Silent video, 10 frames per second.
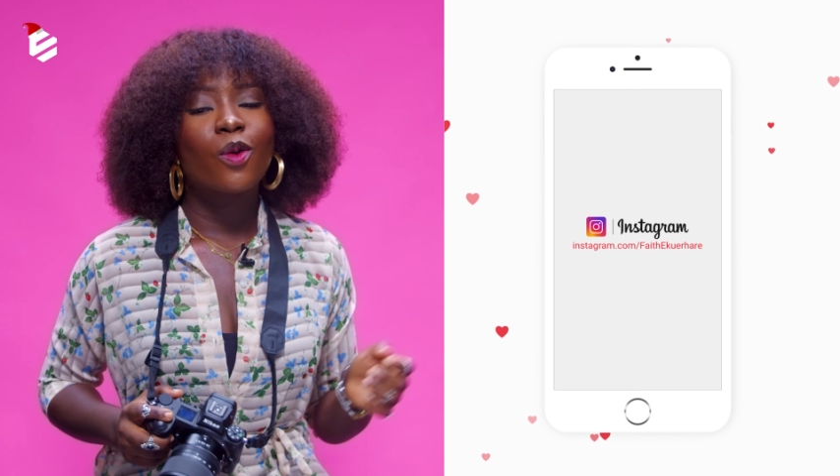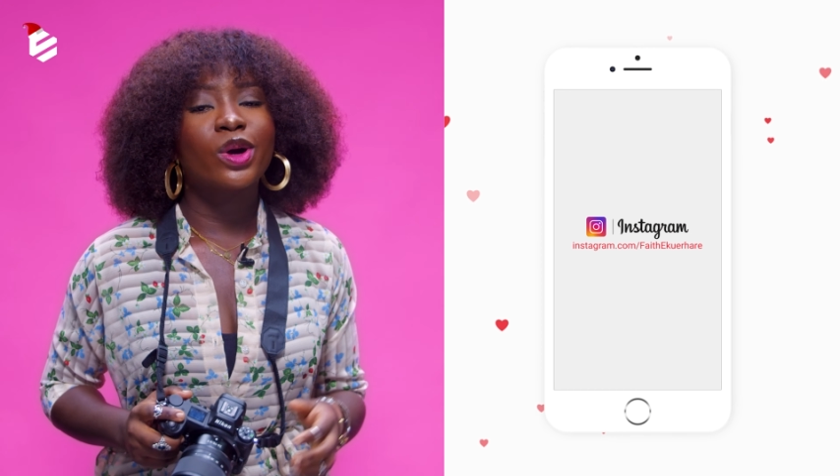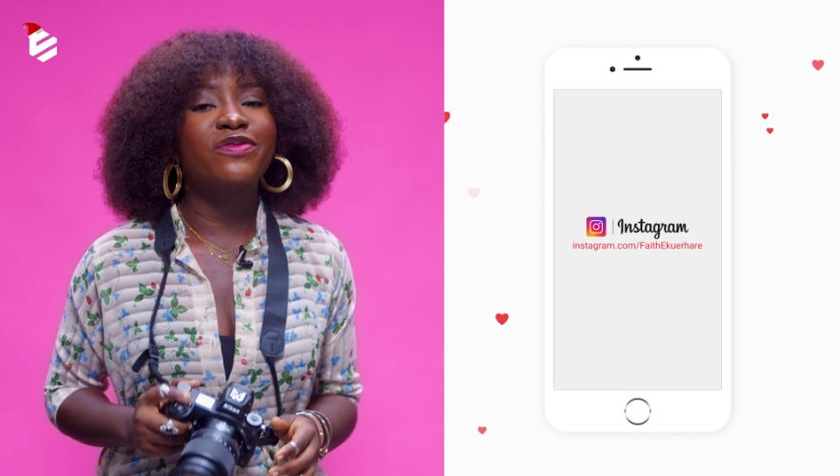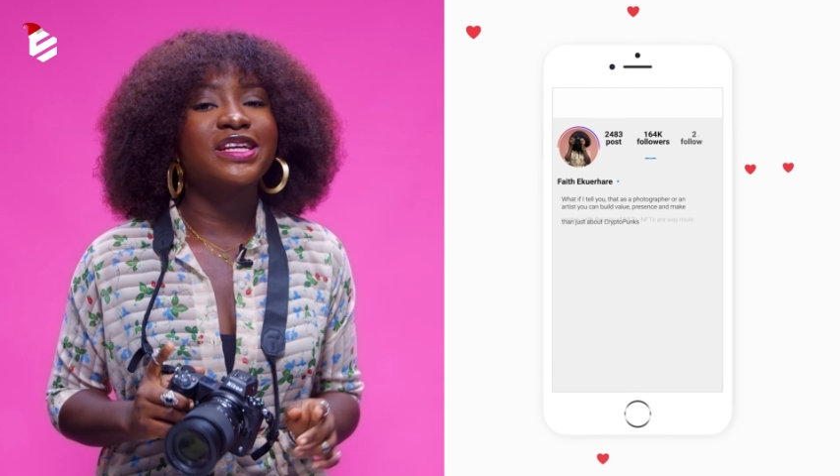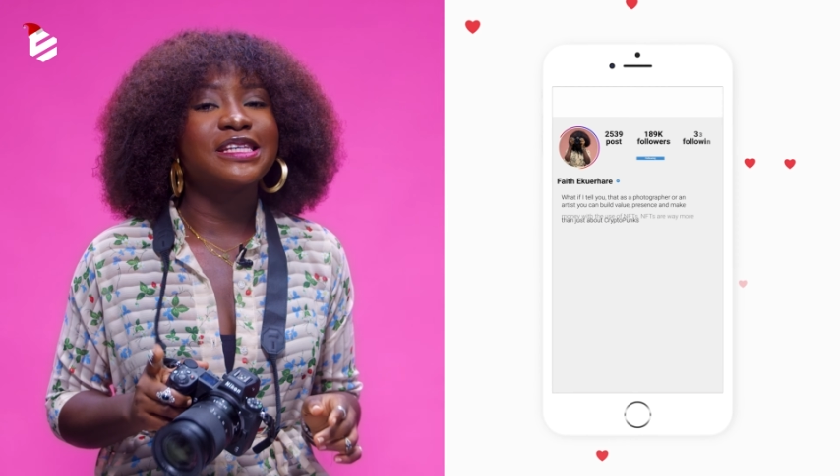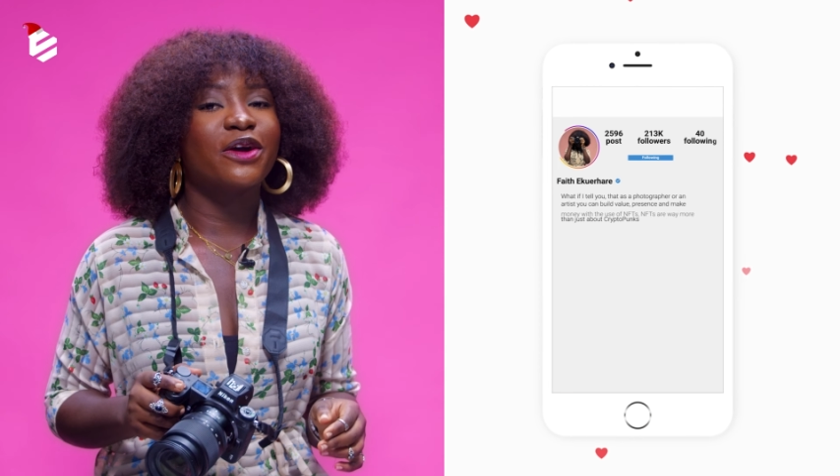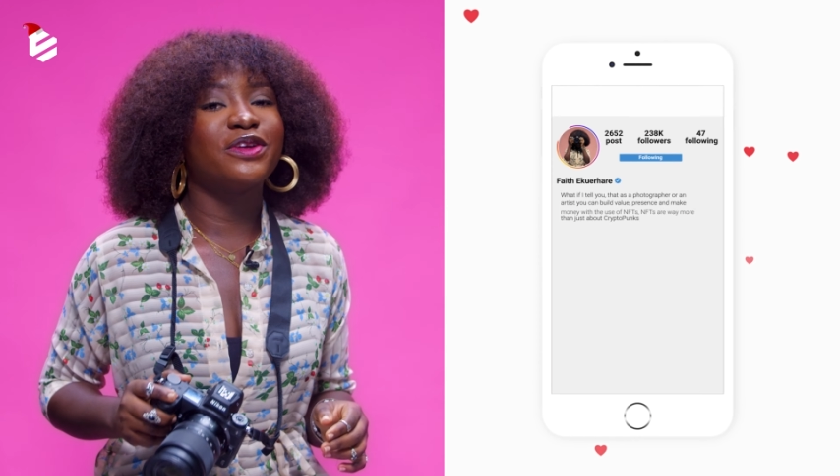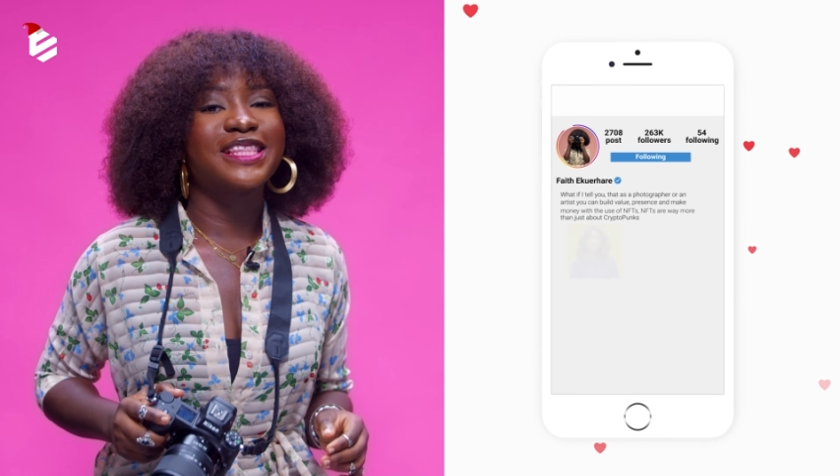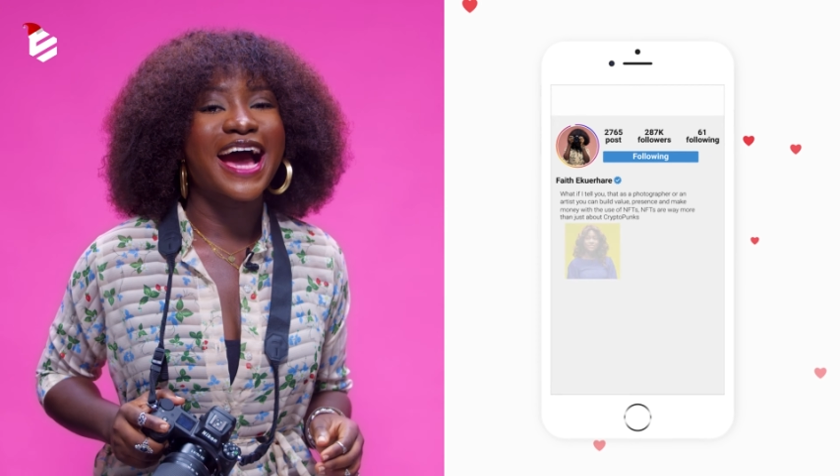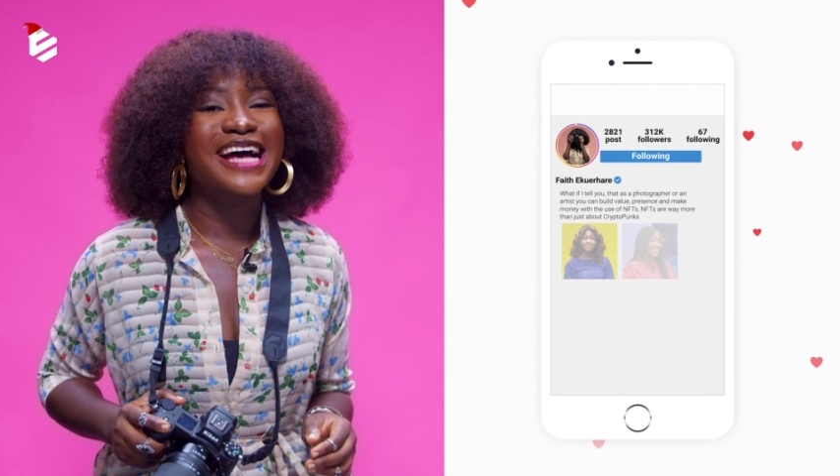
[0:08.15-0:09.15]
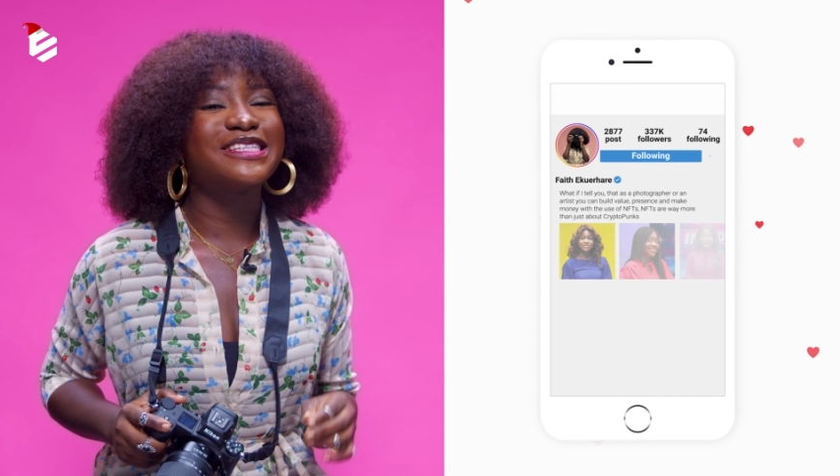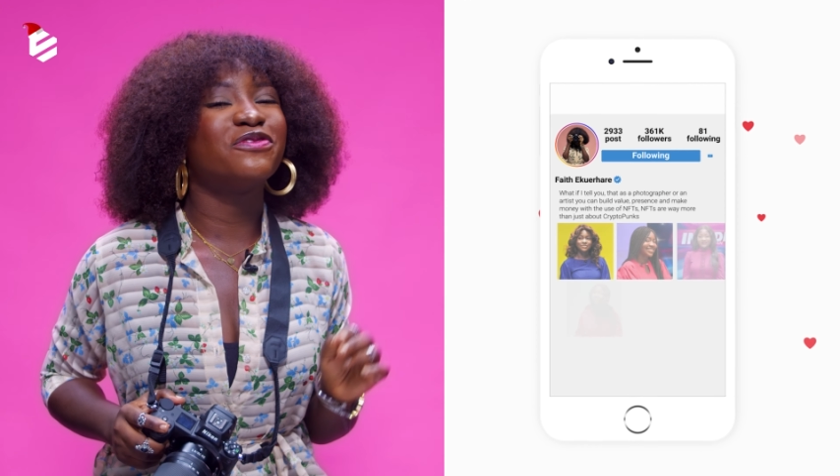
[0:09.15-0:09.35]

What if I tell you that as a